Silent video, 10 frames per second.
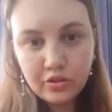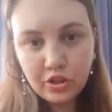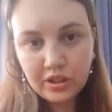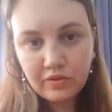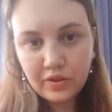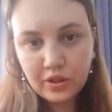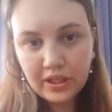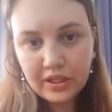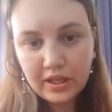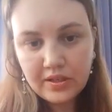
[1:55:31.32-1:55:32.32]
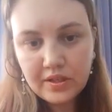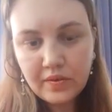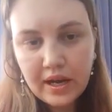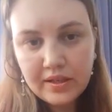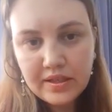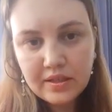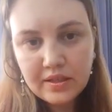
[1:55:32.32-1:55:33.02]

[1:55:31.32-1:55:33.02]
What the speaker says: John, if you can answer us,